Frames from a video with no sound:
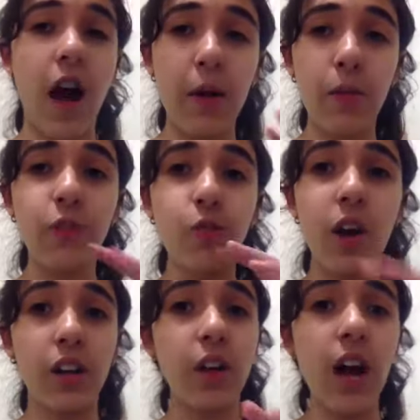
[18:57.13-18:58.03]
I'm gonna do
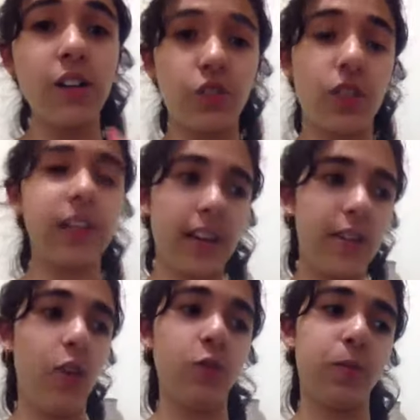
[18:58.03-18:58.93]
a lot just to get
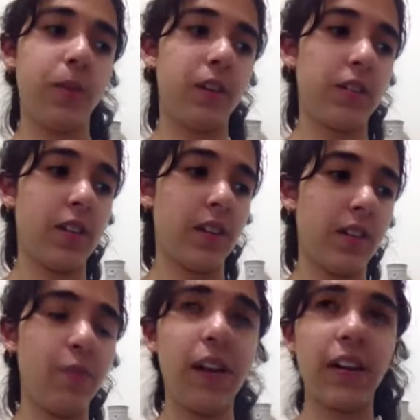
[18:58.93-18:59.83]
a nose piercing,
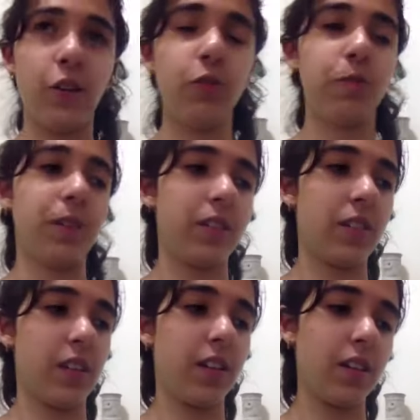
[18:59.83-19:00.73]
a fake nose
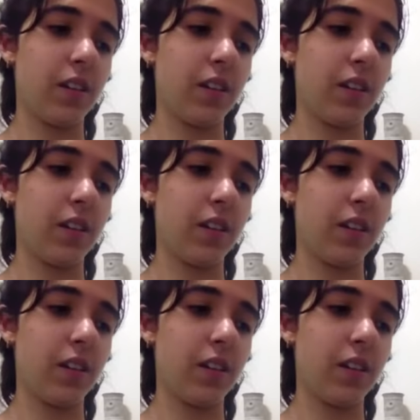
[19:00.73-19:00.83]
piercing.